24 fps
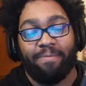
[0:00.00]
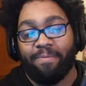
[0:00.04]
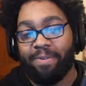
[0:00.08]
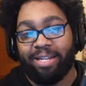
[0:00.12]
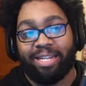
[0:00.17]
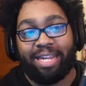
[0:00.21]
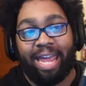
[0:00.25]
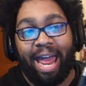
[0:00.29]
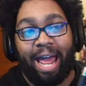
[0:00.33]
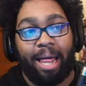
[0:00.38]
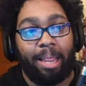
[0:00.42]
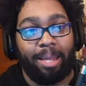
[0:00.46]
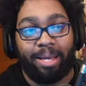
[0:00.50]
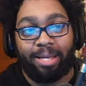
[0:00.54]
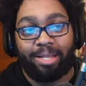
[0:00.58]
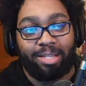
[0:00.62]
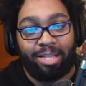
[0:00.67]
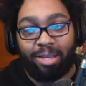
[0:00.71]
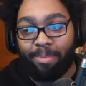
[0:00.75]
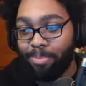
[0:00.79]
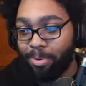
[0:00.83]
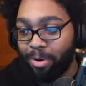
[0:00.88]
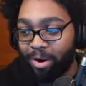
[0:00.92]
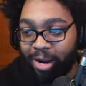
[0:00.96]

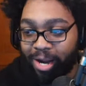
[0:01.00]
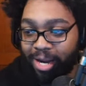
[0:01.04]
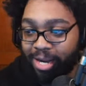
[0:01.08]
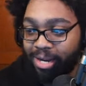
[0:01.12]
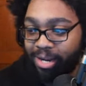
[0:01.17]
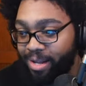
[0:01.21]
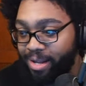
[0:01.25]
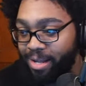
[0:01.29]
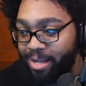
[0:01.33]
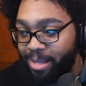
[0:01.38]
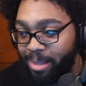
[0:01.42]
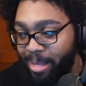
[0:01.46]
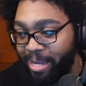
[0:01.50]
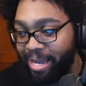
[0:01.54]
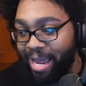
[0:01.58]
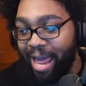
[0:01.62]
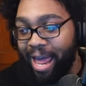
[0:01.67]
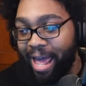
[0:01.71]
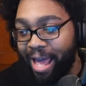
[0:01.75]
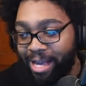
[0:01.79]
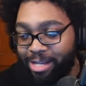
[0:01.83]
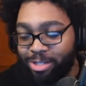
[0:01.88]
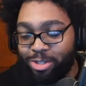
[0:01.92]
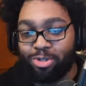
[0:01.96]
galaxy brain, like
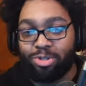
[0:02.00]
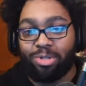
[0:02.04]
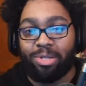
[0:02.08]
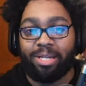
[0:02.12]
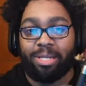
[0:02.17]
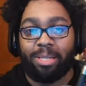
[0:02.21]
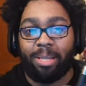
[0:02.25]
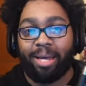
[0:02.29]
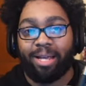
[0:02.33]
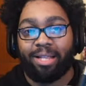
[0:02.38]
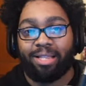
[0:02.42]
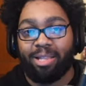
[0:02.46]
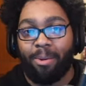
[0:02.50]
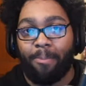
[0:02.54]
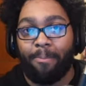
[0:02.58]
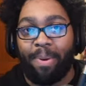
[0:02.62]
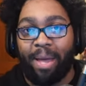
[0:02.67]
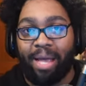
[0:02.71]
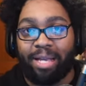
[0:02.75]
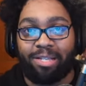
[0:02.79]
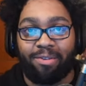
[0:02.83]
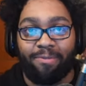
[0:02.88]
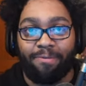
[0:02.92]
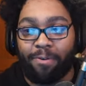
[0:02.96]
actually like the
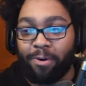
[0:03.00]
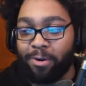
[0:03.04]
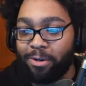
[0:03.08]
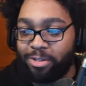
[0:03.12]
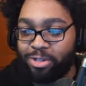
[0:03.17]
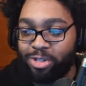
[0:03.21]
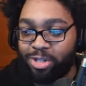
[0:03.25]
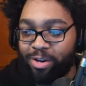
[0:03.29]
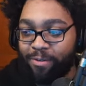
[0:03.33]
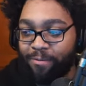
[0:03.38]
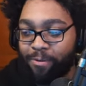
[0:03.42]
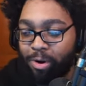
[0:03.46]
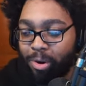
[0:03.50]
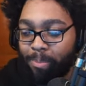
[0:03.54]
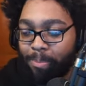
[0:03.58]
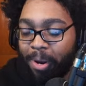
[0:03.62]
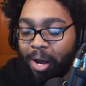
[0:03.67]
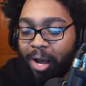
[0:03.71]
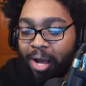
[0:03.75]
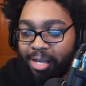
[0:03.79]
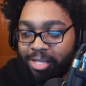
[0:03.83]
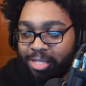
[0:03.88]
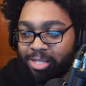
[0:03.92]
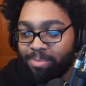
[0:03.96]
best version of her
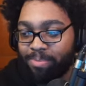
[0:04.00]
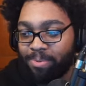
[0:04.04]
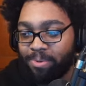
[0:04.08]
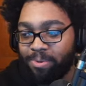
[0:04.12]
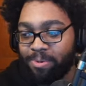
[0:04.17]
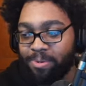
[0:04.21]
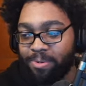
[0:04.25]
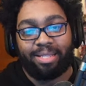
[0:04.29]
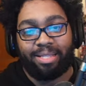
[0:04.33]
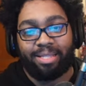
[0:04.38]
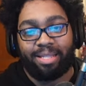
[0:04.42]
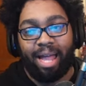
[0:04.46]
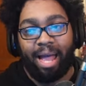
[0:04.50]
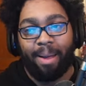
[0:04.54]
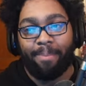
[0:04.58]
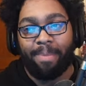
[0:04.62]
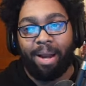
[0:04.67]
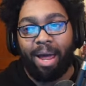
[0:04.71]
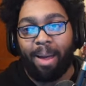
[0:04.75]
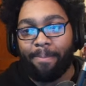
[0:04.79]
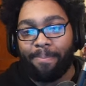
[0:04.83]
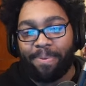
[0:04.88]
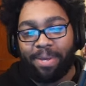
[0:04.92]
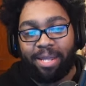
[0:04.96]
possible. I'm
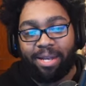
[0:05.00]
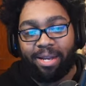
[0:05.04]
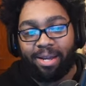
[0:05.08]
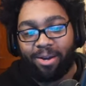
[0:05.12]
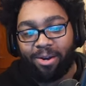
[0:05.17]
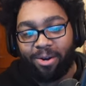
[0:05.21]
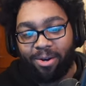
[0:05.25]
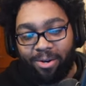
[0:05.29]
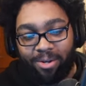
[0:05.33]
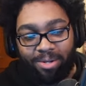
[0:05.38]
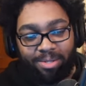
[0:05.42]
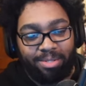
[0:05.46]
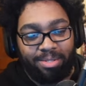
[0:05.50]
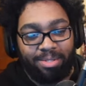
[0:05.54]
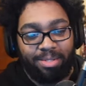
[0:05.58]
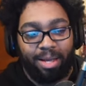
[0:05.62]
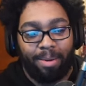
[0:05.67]
not beating her.